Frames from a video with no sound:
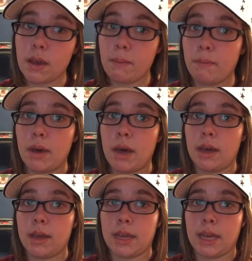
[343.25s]

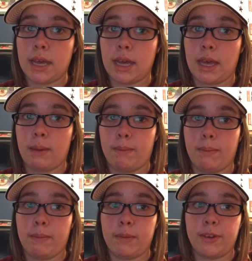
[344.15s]
But yeah, I'm
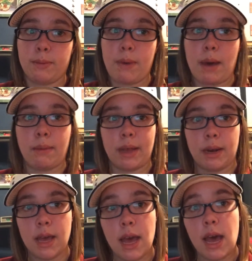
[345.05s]
just babbling.